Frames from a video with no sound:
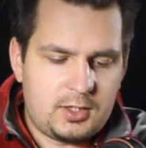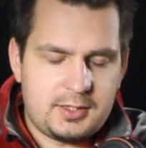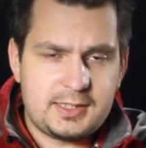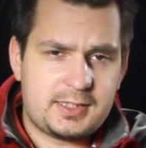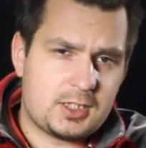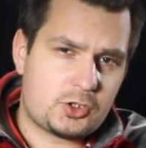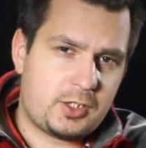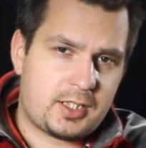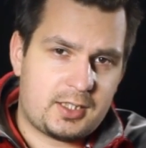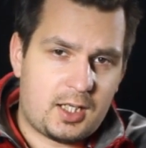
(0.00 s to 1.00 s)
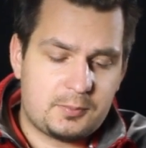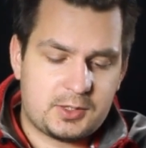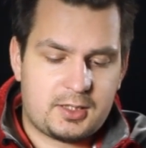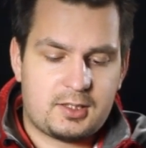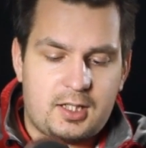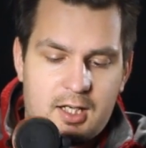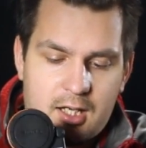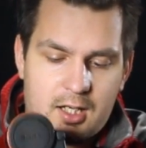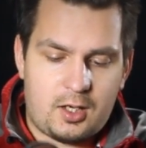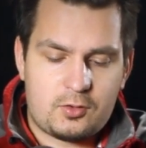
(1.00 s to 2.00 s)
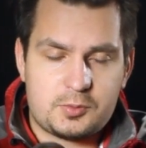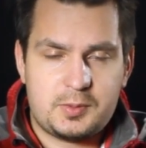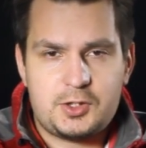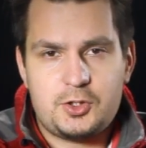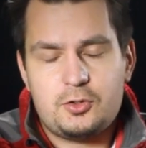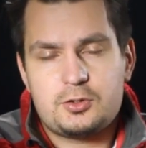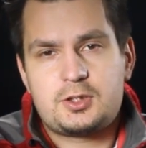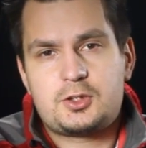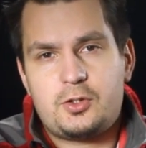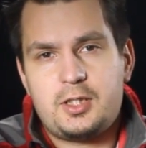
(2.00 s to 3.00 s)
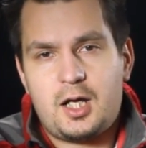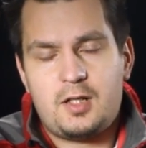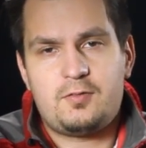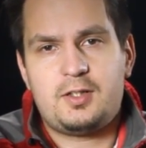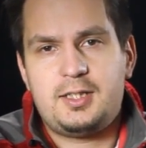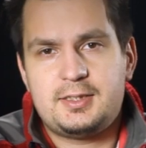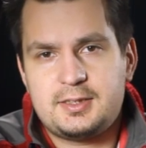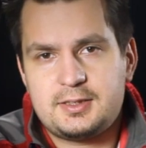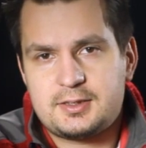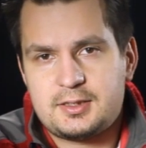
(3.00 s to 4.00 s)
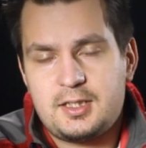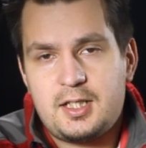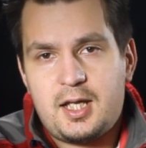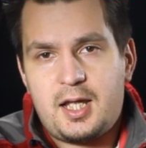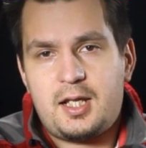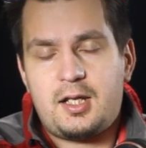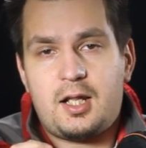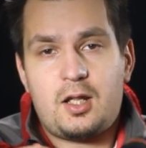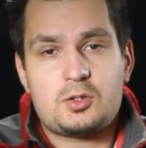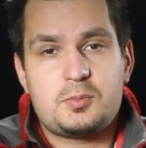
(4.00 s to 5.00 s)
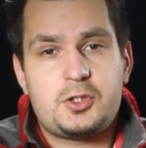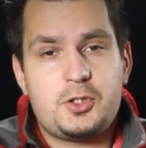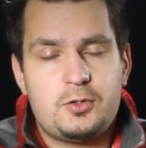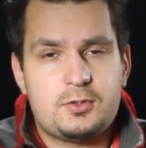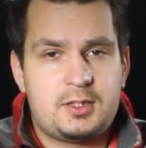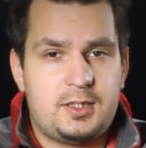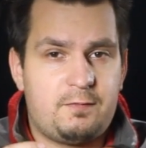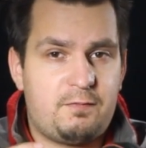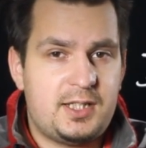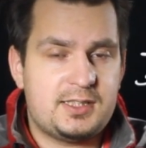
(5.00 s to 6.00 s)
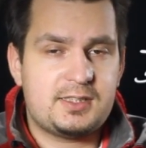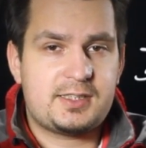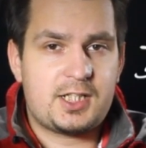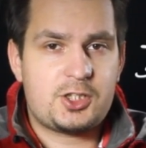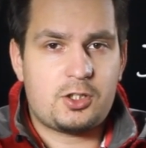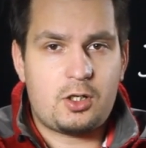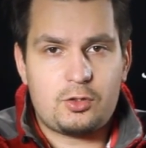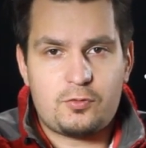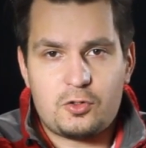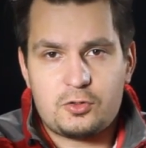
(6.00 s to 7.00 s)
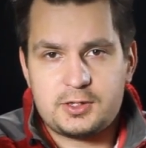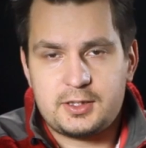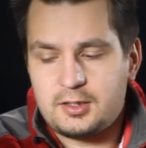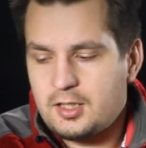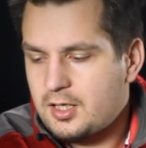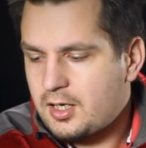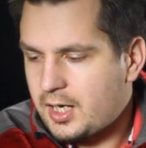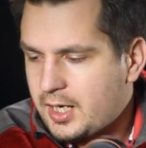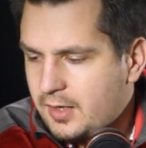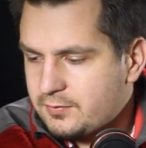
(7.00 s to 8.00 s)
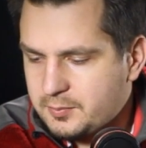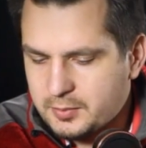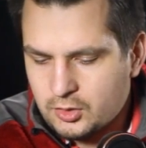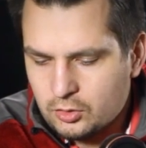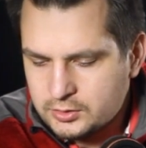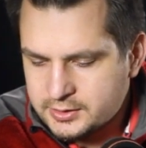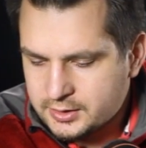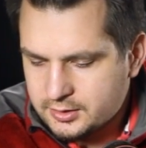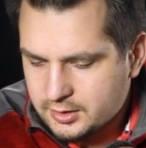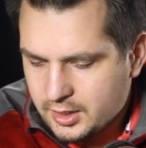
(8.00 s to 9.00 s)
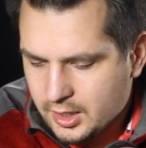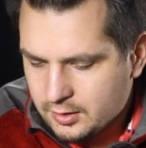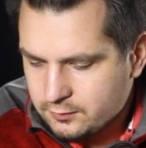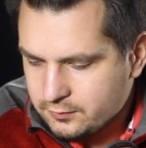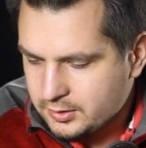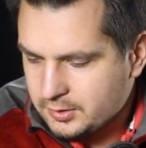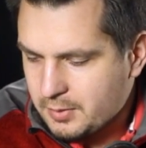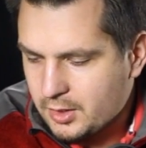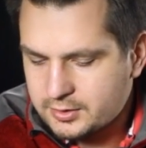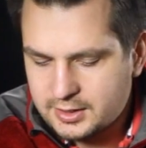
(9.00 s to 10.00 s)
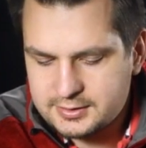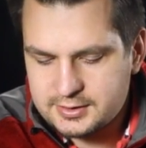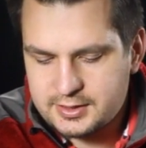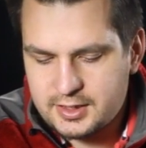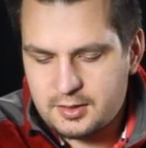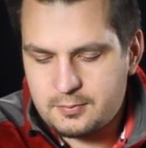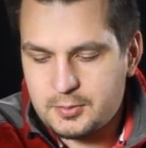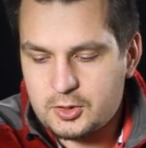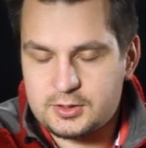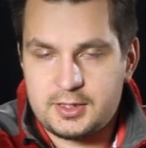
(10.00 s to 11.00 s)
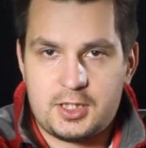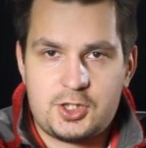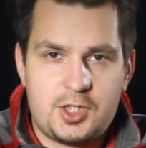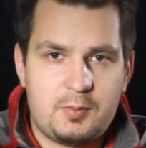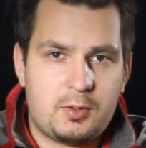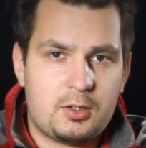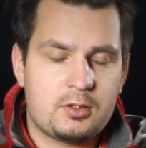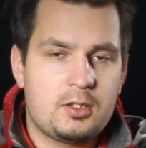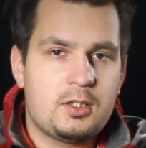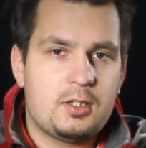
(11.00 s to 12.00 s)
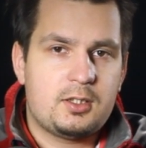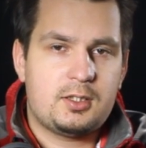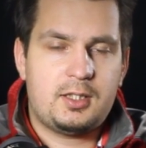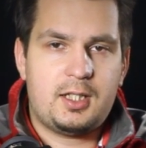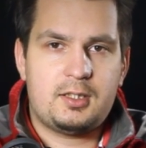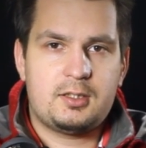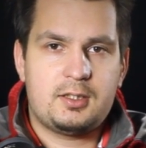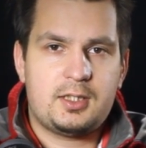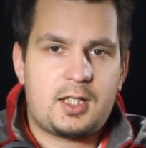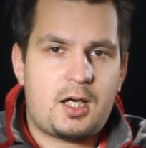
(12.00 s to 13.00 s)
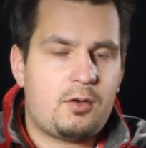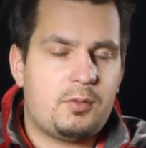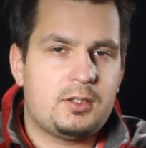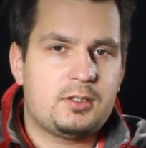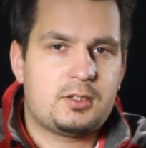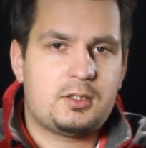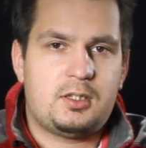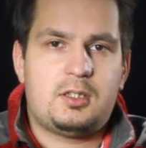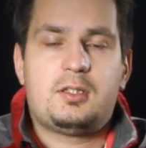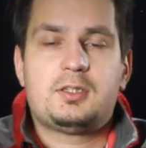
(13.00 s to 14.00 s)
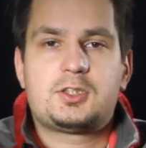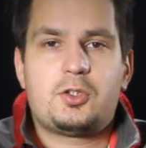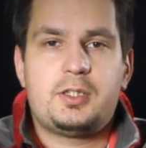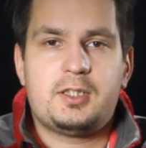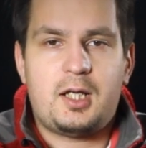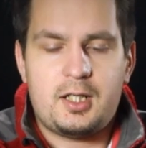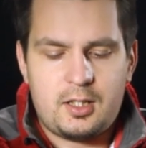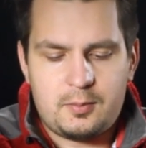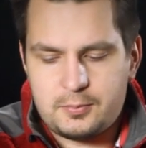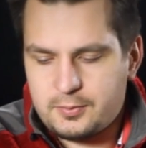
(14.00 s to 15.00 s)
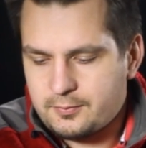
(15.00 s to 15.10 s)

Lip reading: This electronic adapter allows me to use Sony alpha lenses and allows me to use the phase detection autofocusing. I have the Minolta alpha mount lenses here because they're cheaper than the current Sony lineup,